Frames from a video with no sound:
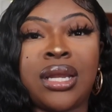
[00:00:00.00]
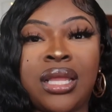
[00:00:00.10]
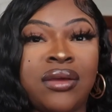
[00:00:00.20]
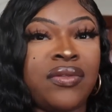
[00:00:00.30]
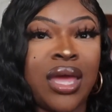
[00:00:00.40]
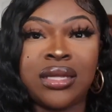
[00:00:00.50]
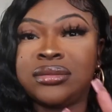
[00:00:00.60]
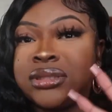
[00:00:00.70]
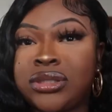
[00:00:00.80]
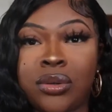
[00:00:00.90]
or any of that
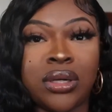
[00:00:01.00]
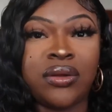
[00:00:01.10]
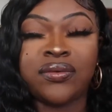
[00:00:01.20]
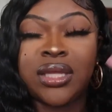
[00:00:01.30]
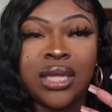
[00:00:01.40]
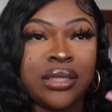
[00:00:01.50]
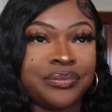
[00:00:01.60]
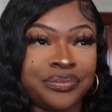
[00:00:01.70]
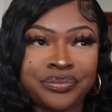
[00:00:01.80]
sort of thing.